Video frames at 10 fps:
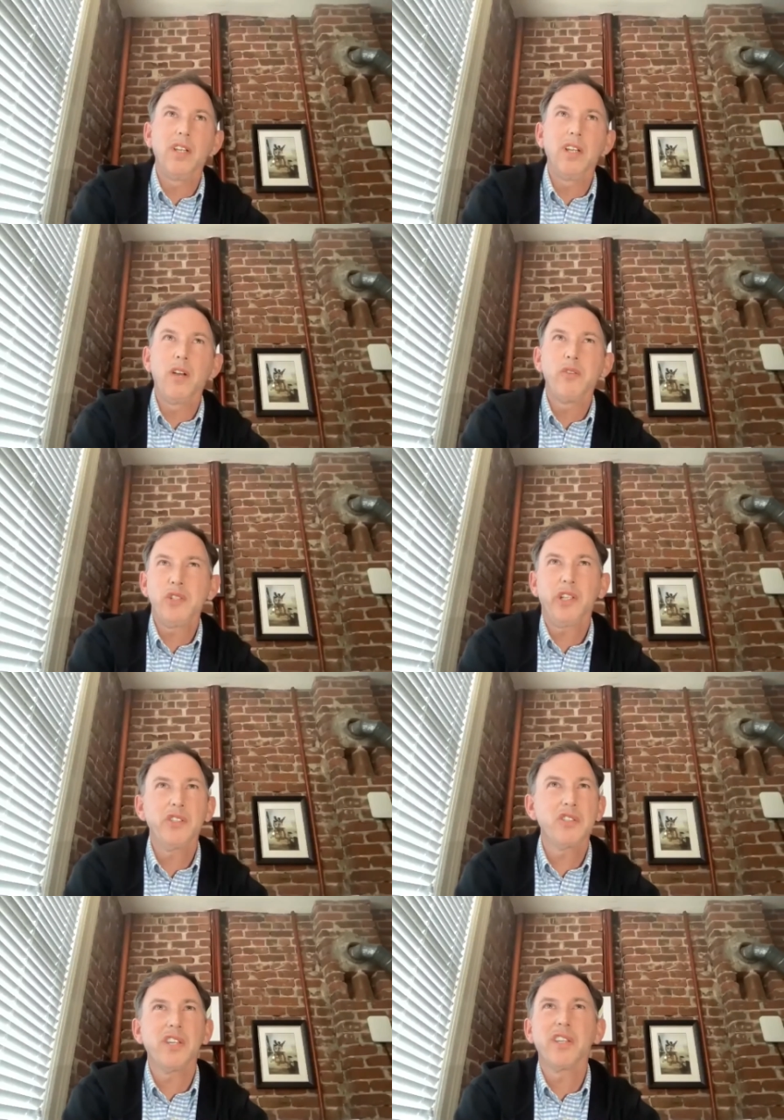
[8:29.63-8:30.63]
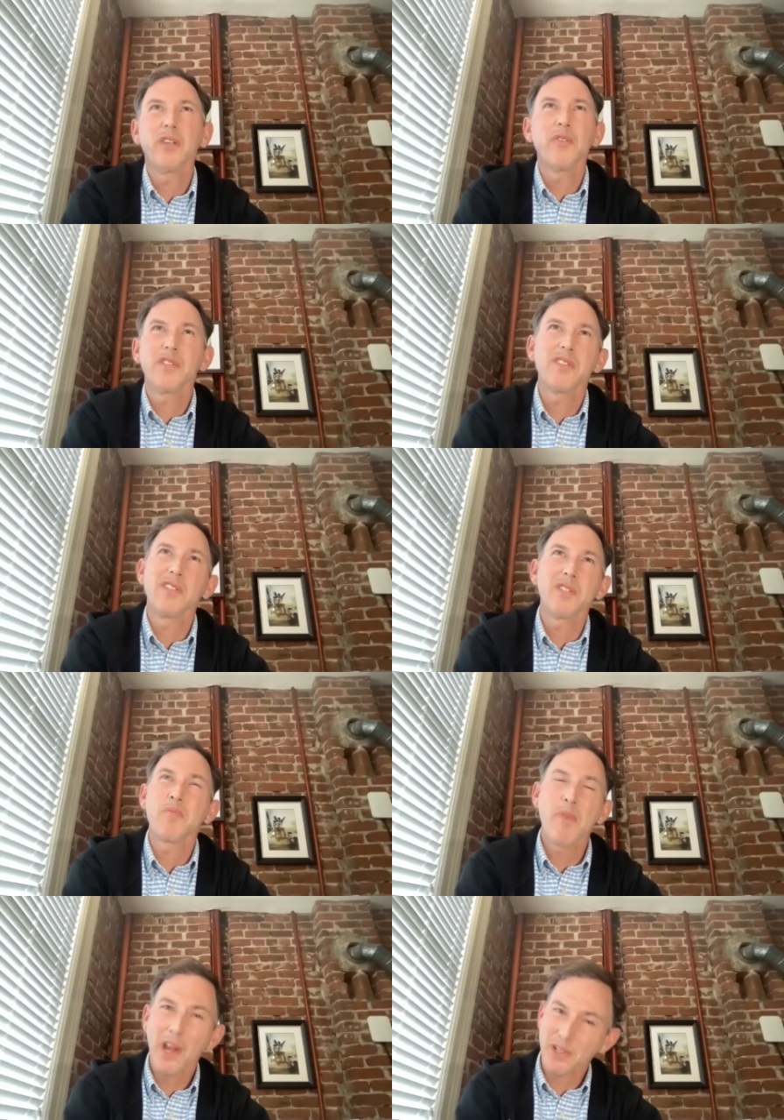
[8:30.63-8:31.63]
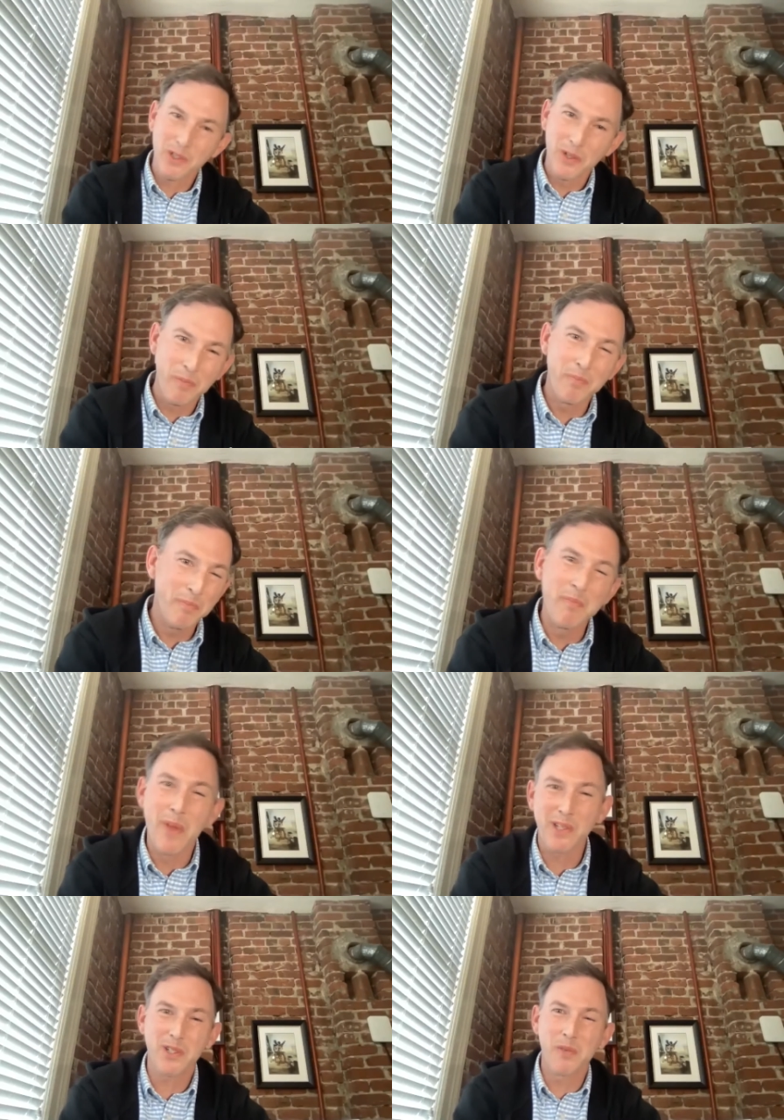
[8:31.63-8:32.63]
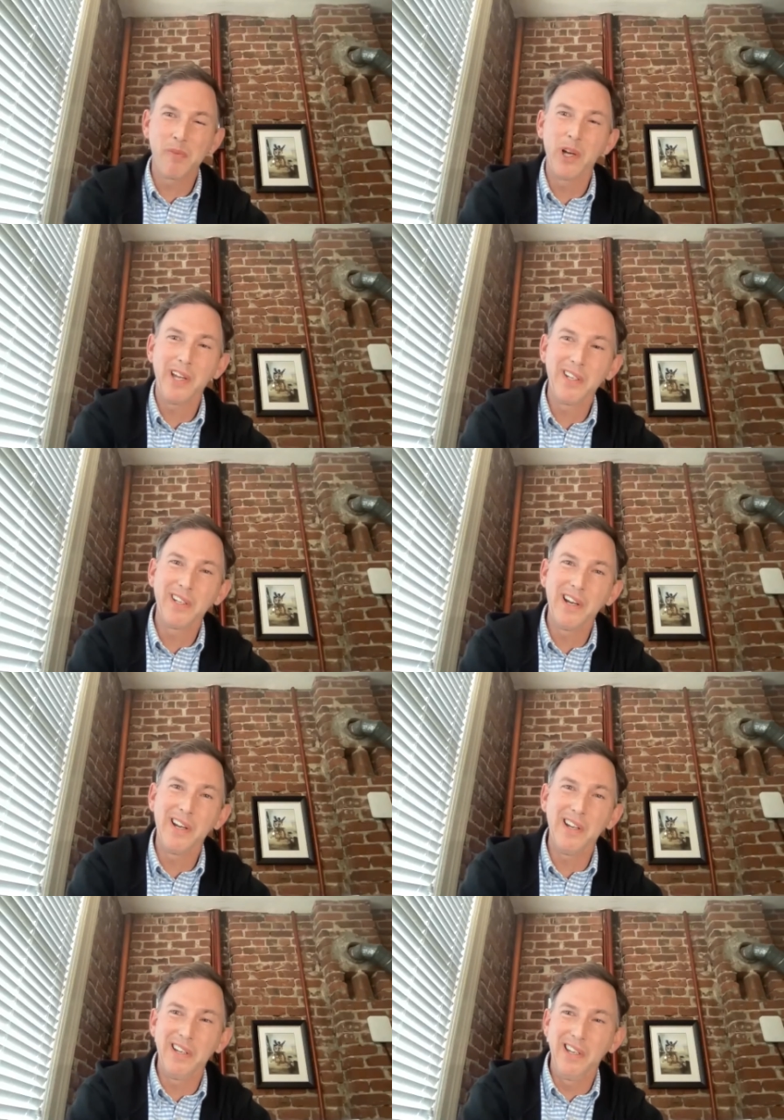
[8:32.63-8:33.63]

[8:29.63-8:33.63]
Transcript: I wish I could say there was this master master plan uh,